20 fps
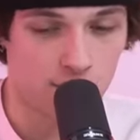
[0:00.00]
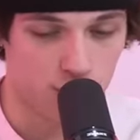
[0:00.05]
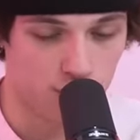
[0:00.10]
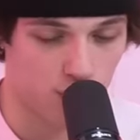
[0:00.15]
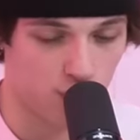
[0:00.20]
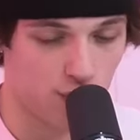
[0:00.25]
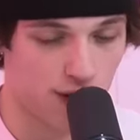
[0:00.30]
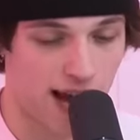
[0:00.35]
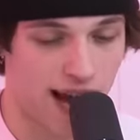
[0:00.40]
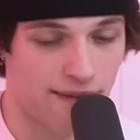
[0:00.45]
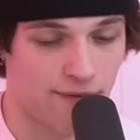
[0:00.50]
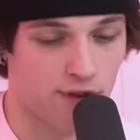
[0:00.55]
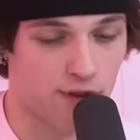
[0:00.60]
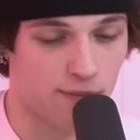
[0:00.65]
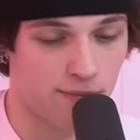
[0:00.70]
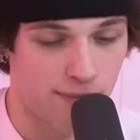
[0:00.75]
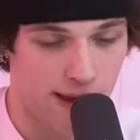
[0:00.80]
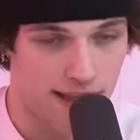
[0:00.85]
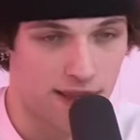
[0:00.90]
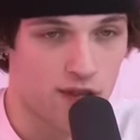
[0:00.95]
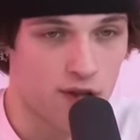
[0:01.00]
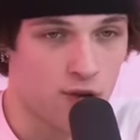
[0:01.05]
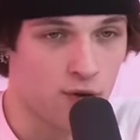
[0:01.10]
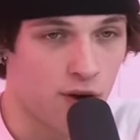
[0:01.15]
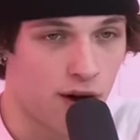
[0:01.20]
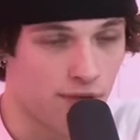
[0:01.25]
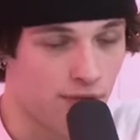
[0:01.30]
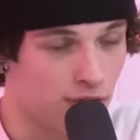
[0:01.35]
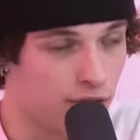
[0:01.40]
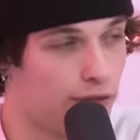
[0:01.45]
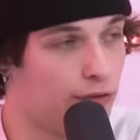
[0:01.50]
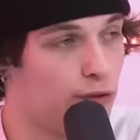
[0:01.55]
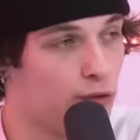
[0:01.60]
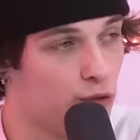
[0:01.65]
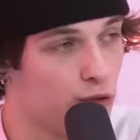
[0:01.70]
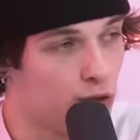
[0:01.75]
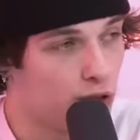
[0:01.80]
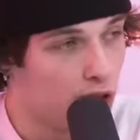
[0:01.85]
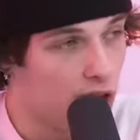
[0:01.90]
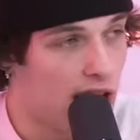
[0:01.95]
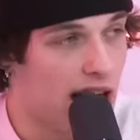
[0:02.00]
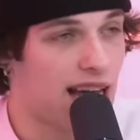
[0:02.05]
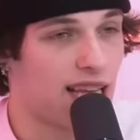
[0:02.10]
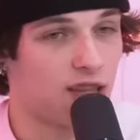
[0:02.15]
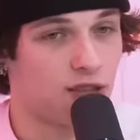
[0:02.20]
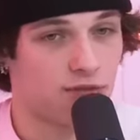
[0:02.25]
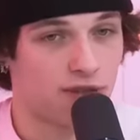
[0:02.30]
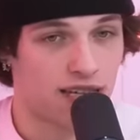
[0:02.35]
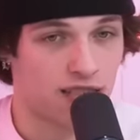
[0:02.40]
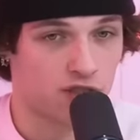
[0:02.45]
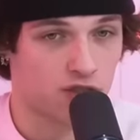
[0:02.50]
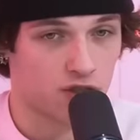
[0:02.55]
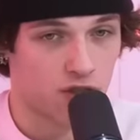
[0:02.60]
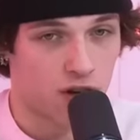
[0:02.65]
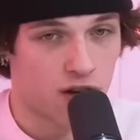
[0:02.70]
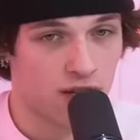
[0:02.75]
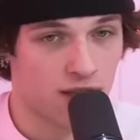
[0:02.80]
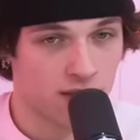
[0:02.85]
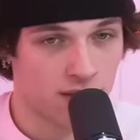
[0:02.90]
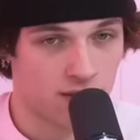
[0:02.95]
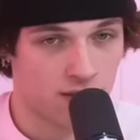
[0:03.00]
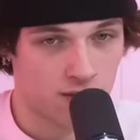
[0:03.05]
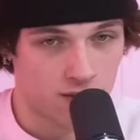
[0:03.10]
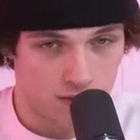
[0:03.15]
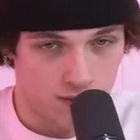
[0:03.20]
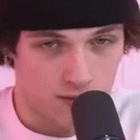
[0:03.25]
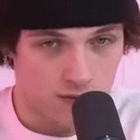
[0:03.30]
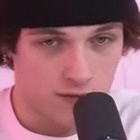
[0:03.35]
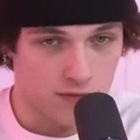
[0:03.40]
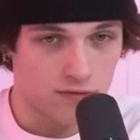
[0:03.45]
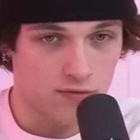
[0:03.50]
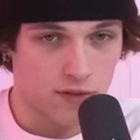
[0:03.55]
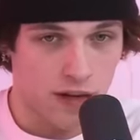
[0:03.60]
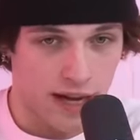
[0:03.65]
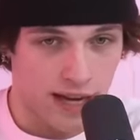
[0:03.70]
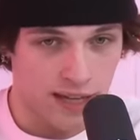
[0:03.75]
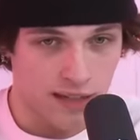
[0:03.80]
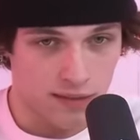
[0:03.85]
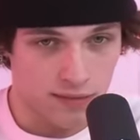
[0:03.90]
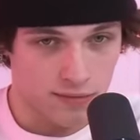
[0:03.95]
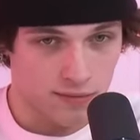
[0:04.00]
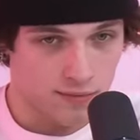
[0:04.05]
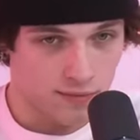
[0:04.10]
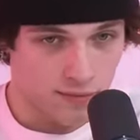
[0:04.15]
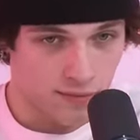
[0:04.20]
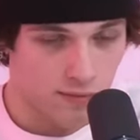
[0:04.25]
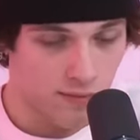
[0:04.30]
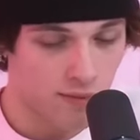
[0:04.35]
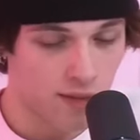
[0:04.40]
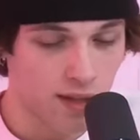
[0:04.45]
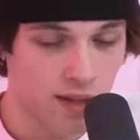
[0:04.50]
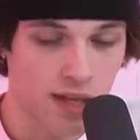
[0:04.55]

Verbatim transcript: you'd have your menu of the food at the restaurant right? Mm-hmm.